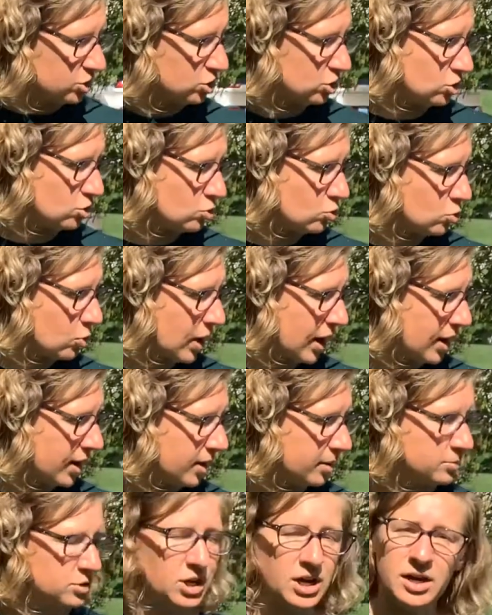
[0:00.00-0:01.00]
to
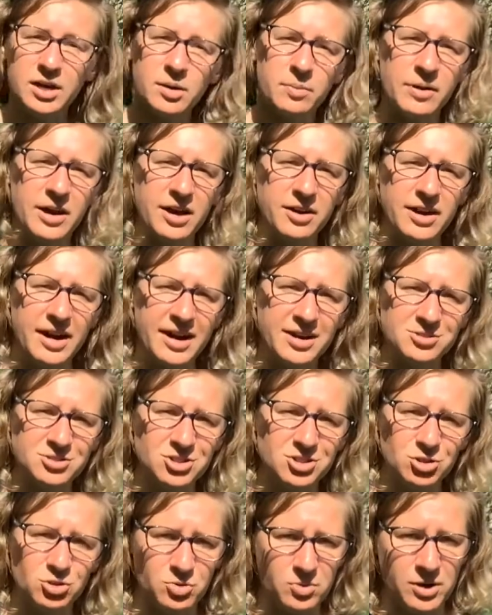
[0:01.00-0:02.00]
talk about how
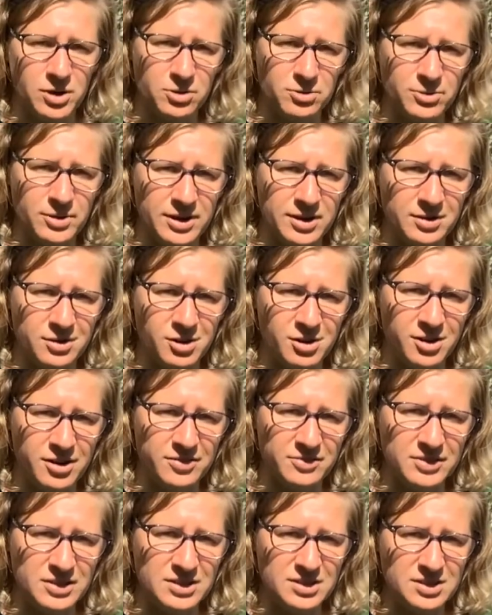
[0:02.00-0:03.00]
to grow and
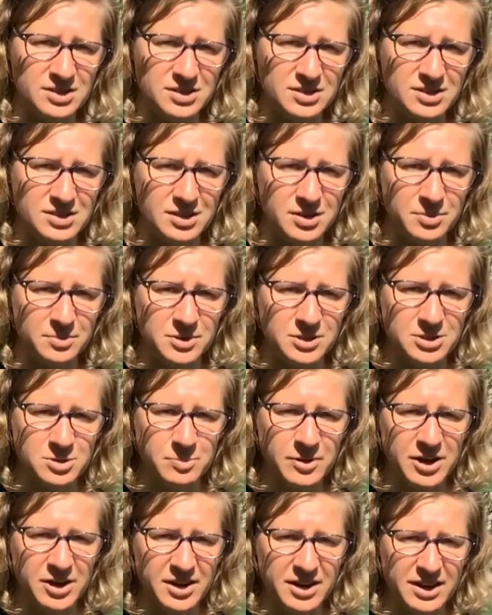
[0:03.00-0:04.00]
harvest some
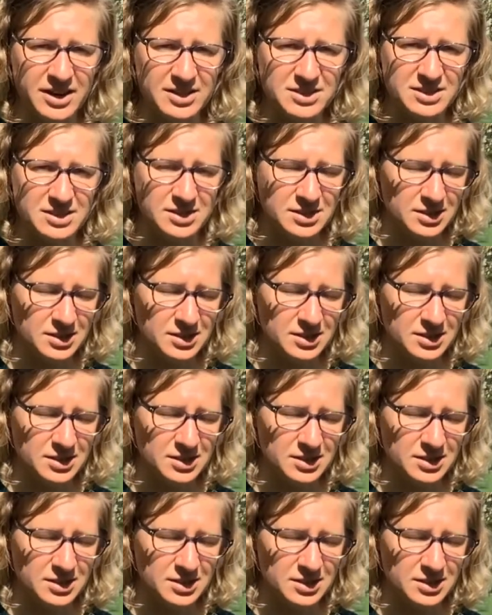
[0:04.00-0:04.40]
asparagus.